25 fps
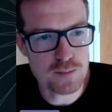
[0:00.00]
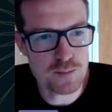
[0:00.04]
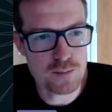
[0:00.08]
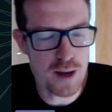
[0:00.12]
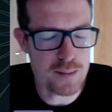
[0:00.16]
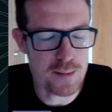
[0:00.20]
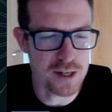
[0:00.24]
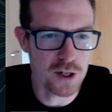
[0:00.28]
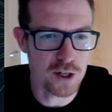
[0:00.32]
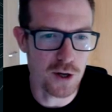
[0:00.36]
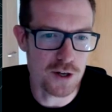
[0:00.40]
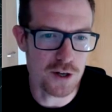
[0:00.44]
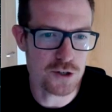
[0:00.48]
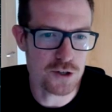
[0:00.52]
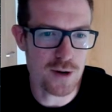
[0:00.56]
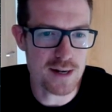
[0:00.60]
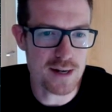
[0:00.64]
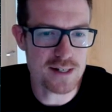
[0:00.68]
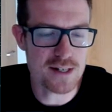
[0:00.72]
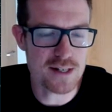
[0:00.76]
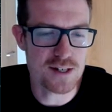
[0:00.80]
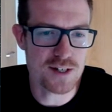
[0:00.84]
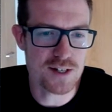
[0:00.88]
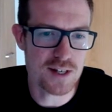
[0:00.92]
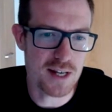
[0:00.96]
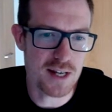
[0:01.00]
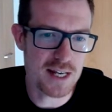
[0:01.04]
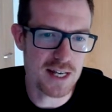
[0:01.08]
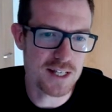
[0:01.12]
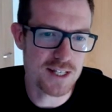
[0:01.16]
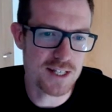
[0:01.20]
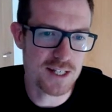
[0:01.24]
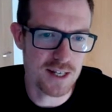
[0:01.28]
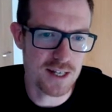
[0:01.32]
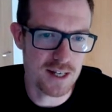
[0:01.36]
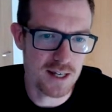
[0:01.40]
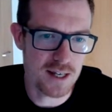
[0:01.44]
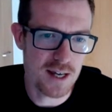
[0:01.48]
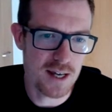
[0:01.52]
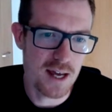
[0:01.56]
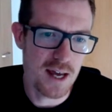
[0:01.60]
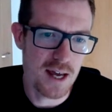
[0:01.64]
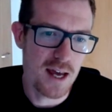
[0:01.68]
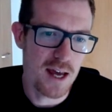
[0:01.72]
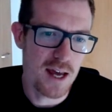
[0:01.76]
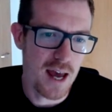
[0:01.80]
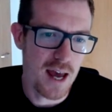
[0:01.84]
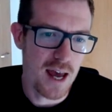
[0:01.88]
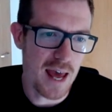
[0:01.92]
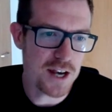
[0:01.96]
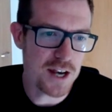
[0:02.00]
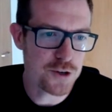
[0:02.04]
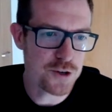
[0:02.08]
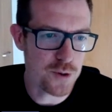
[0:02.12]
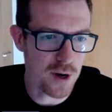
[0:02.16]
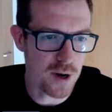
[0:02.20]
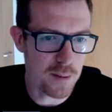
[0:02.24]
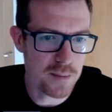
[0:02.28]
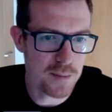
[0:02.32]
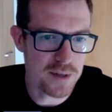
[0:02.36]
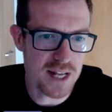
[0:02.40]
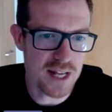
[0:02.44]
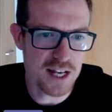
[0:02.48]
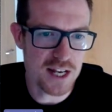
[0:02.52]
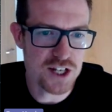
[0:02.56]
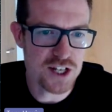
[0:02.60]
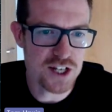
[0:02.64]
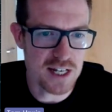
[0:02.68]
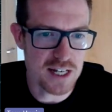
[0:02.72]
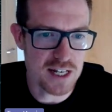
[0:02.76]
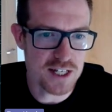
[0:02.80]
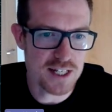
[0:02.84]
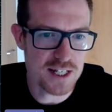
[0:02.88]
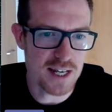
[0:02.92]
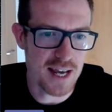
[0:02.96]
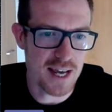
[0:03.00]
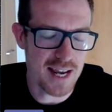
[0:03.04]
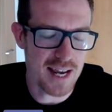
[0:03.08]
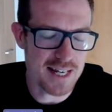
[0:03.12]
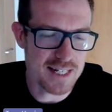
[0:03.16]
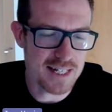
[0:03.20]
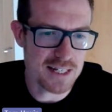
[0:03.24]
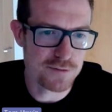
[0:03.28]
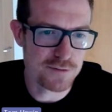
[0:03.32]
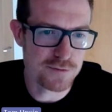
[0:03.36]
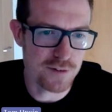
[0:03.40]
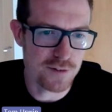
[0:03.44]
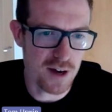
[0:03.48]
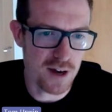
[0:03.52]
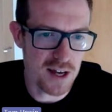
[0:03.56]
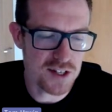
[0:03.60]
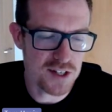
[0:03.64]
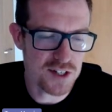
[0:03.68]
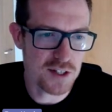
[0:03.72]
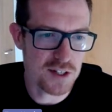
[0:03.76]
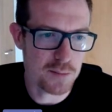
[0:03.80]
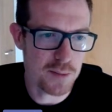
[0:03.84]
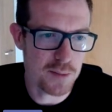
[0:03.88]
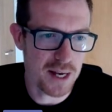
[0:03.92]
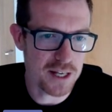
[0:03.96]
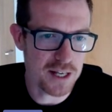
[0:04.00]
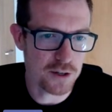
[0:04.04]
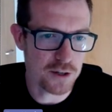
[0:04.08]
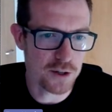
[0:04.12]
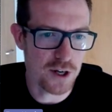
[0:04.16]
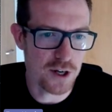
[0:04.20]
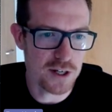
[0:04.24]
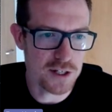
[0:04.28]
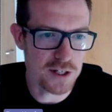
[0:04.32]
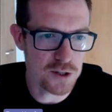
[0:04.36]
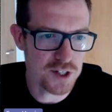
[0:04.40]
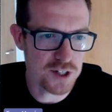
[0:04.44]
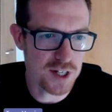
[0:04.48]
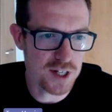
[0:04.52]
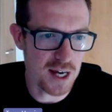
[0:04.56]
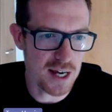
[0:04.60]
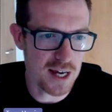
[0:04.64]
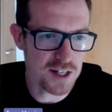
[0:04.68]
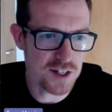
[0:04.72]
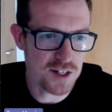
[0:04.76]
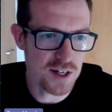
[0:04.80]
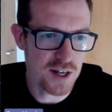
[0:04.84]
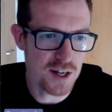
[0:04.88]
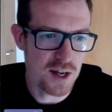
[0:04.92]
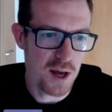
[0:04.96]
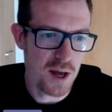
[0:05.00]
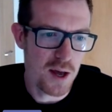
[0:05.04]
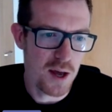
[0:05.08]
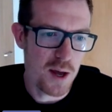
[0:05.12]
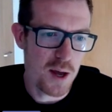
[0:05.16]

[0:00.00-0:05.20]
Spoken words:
maybe contractors, into Entra, potentially into AD first, depending on our use case.